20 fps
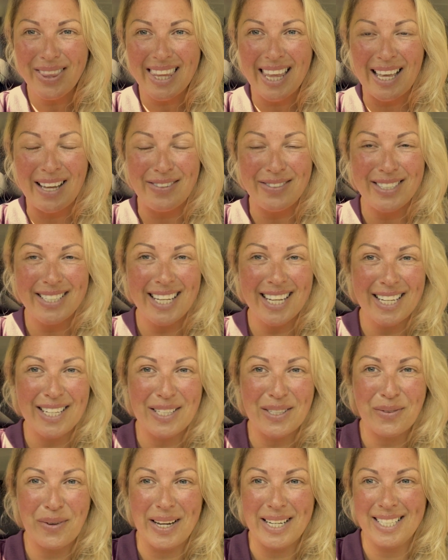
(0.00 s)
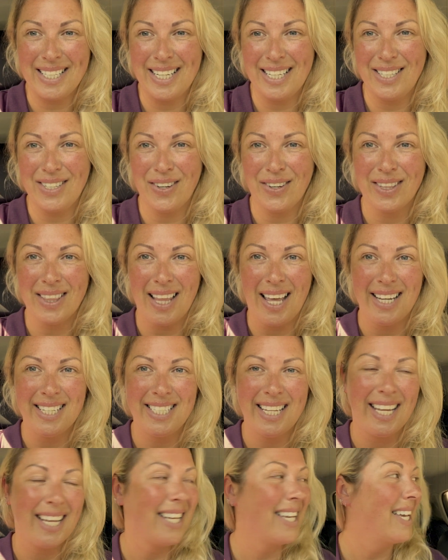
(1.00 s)
I'm just getting sweaty and odd
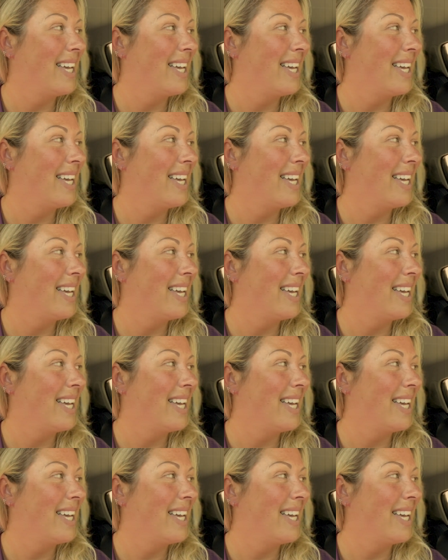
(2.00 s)
lighting.